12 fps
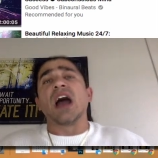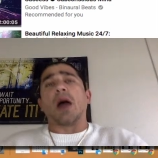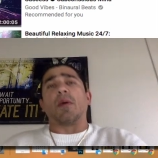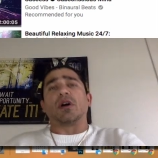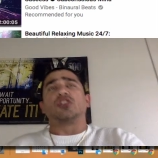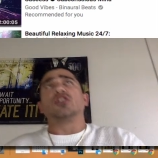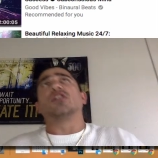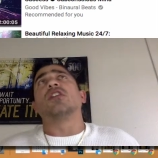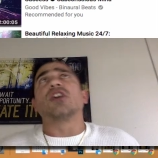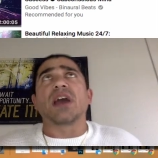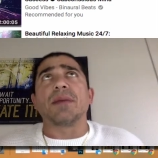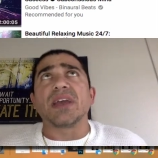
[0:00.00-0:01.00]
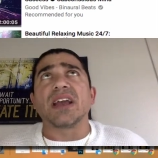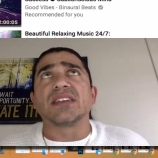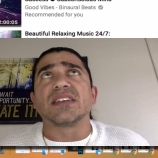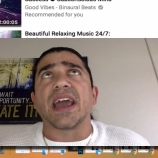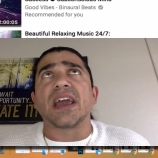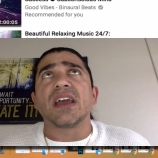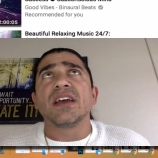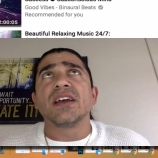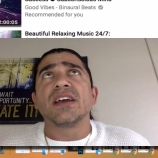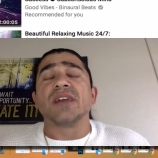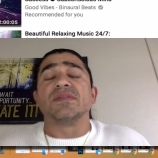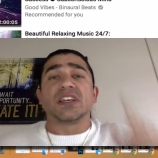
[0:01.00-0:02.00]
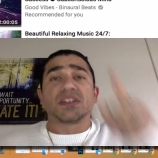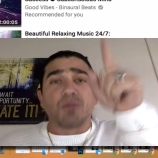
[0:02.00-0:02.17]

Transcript: I want you to look at me and say, if this